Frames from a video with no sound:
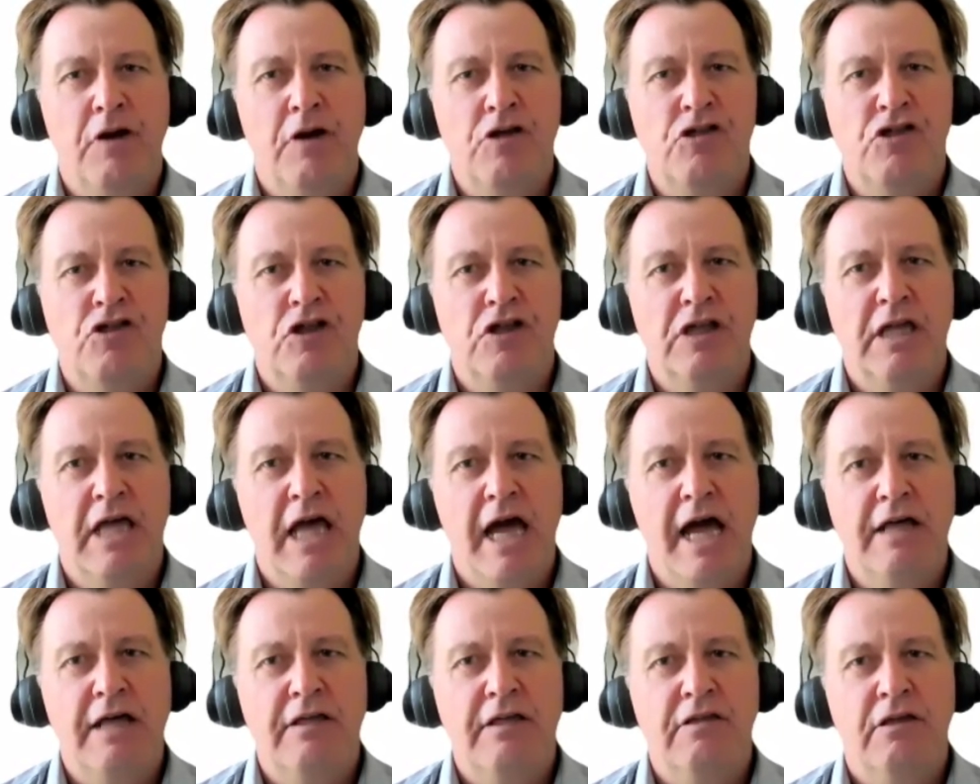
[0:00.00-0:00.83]
Russian
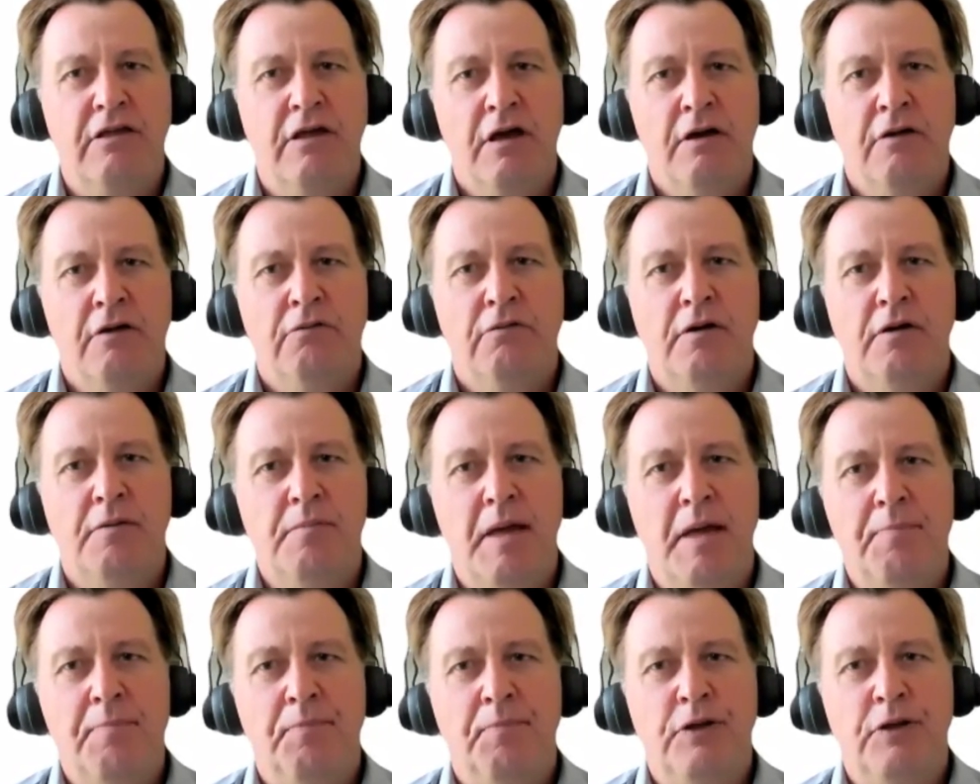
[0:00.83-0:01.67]
gas.
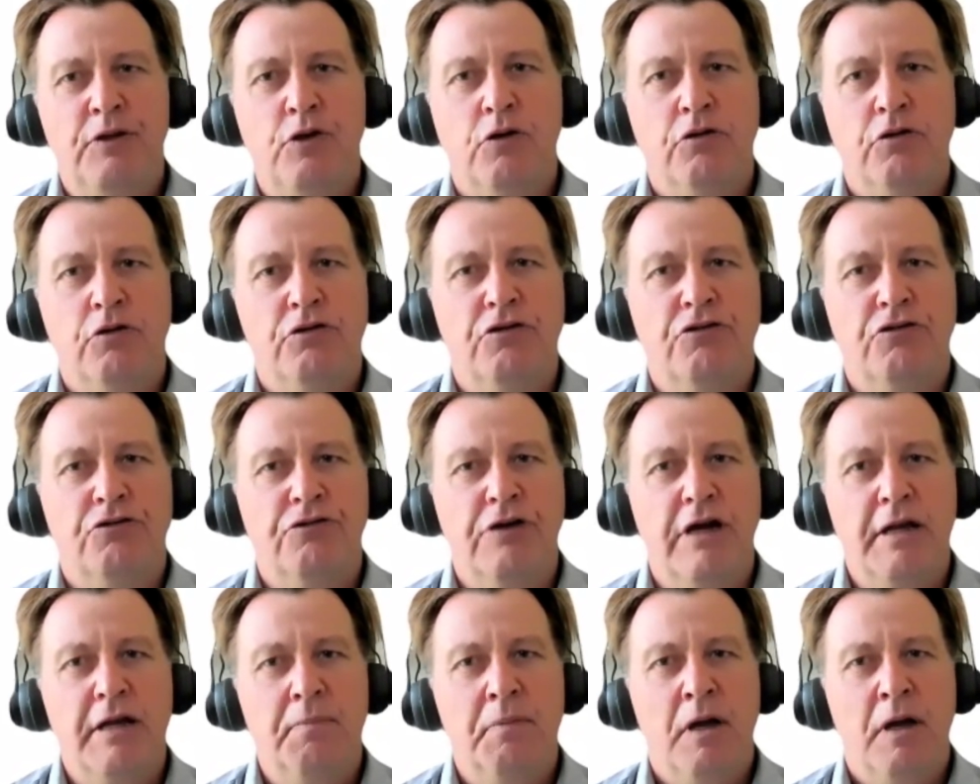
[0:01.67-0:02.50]
Remember, Nord
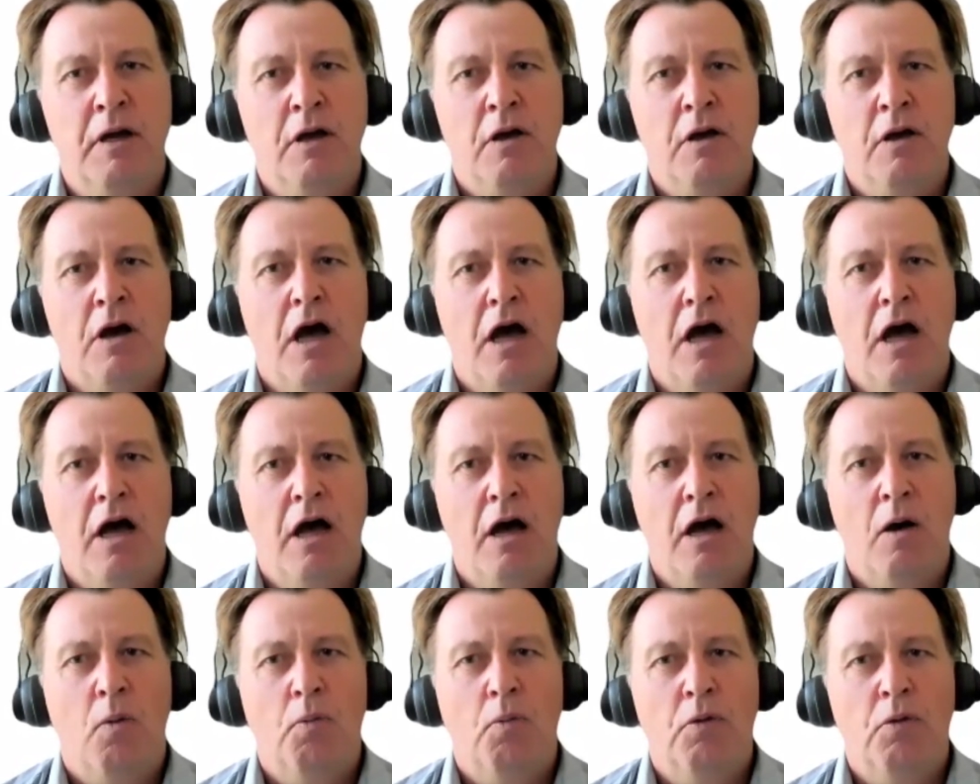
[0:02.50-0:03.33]
Stream
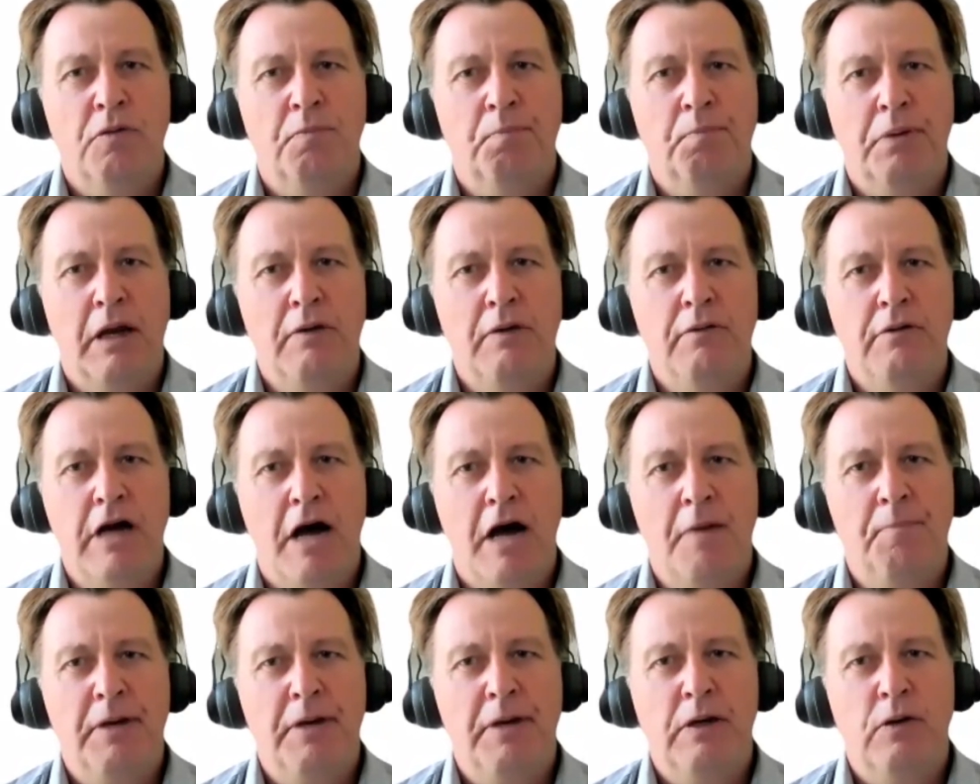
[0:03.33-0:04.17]
was blown
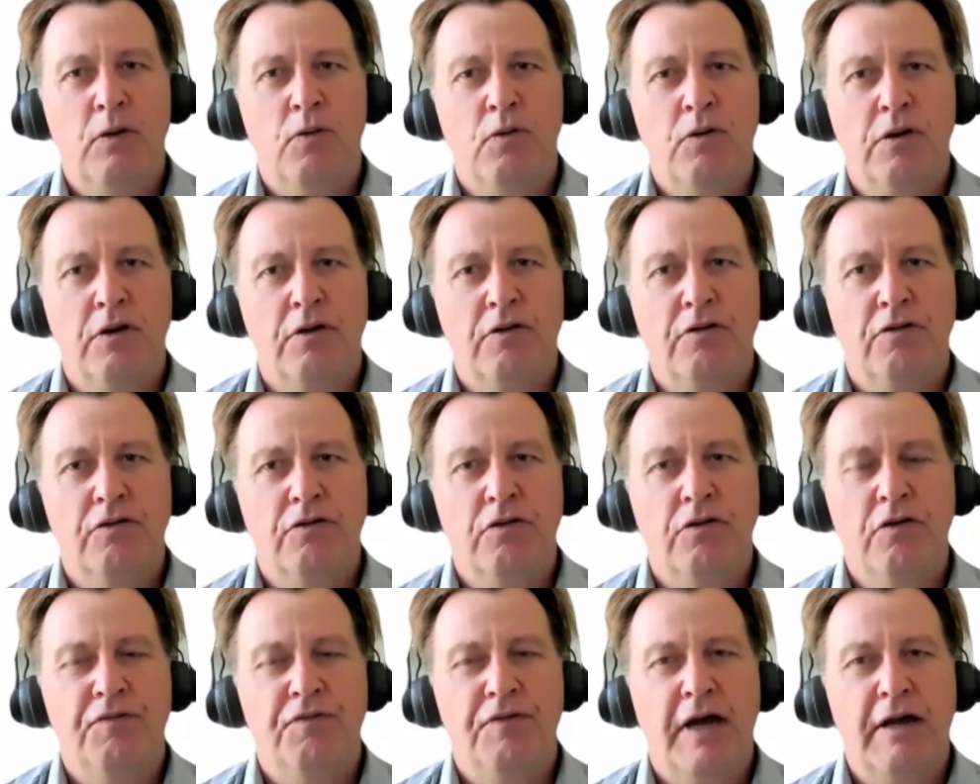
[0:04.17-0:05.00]
up in August
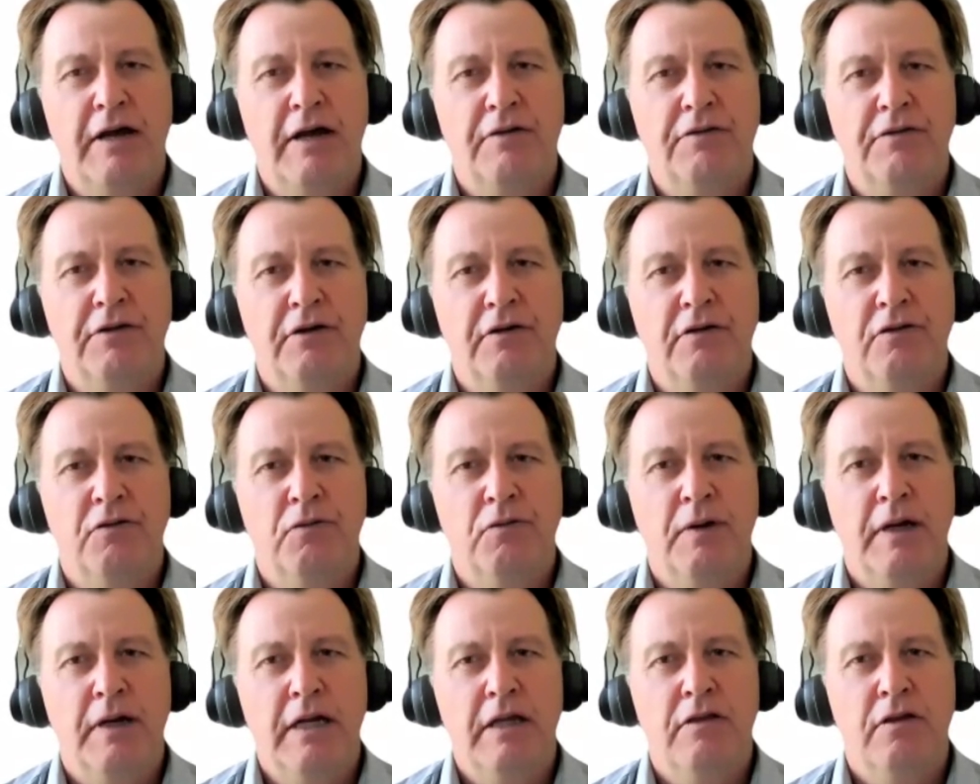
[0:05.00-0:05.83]

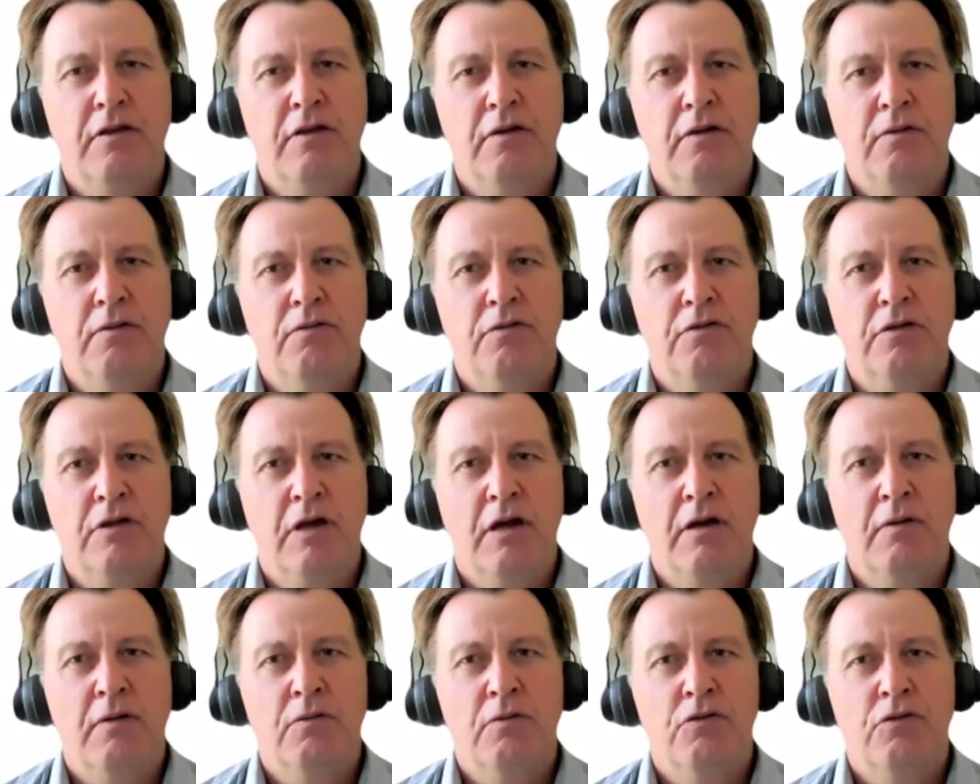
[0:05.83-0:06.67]
2022,
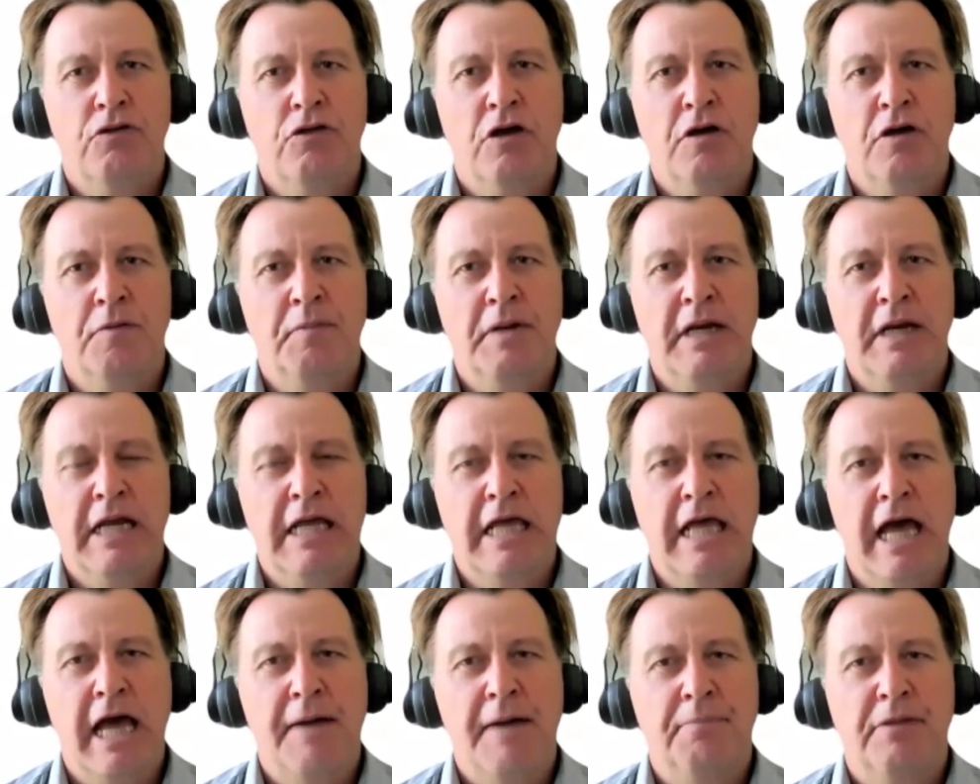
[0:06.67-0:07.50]
so Germany
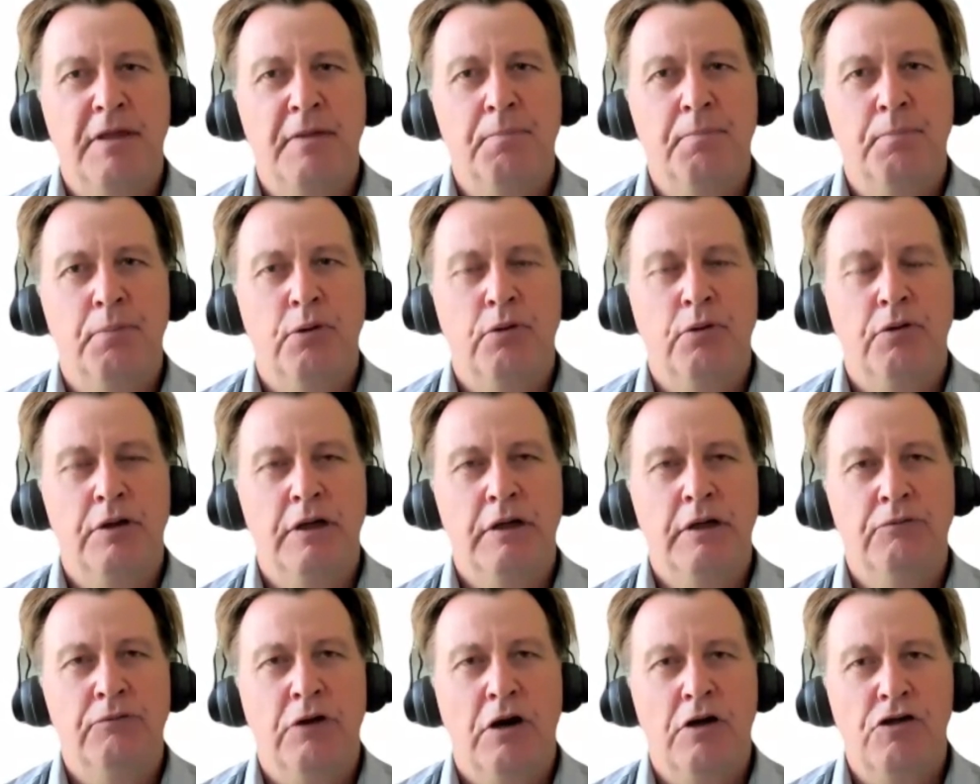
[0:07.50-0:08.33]
kept
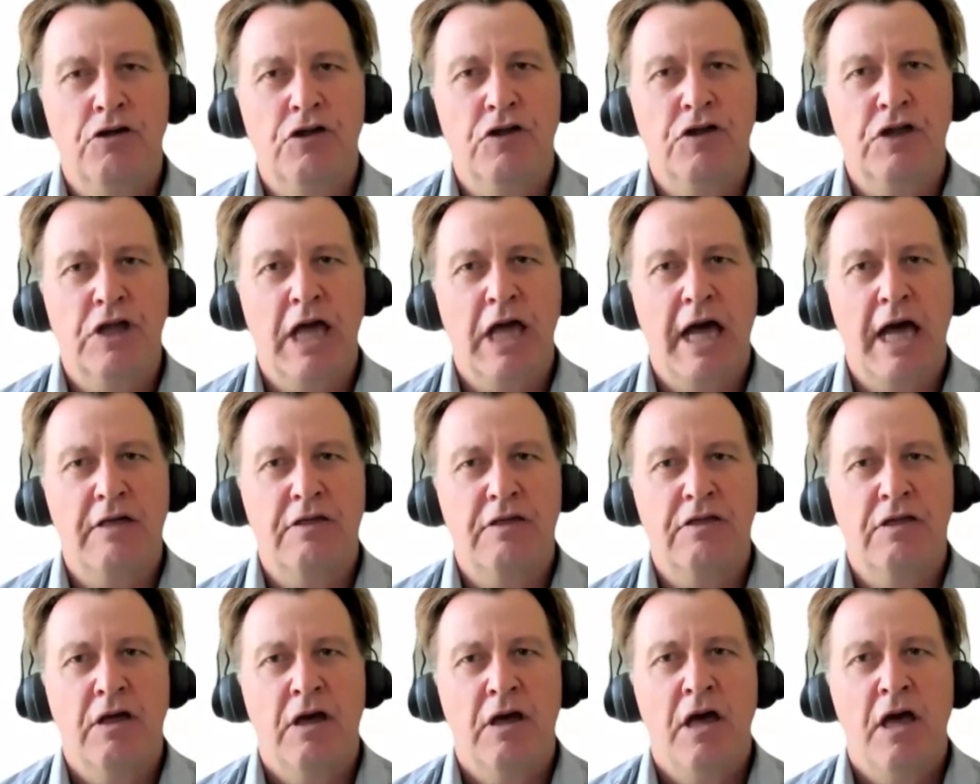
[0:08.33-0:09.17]
importing Russian
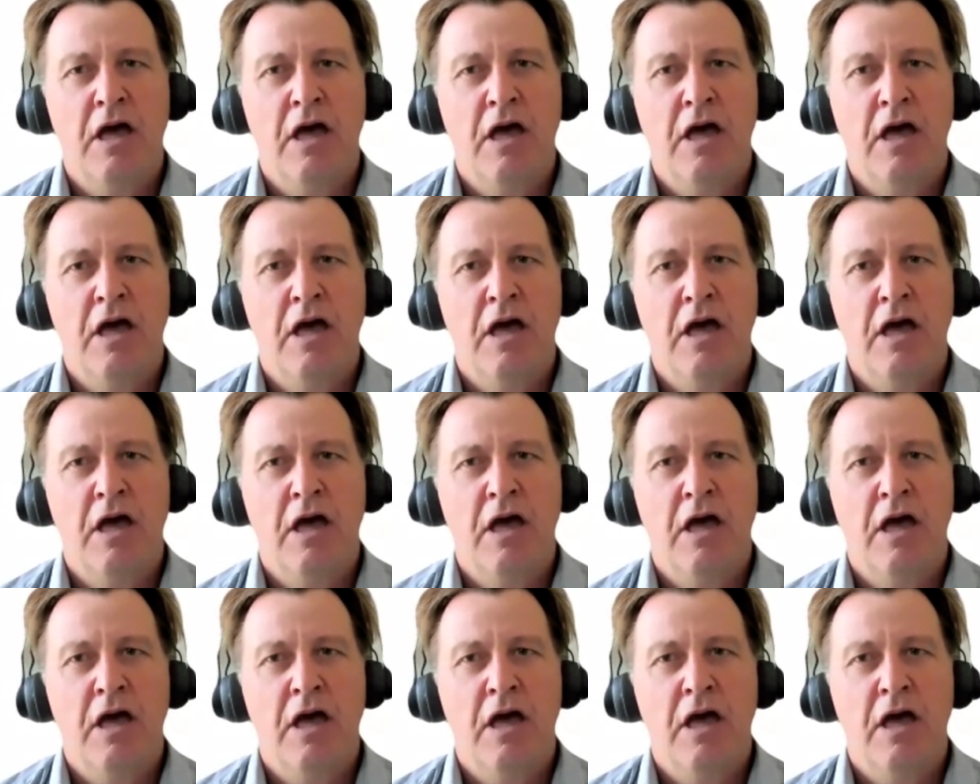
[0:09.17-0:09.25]
gas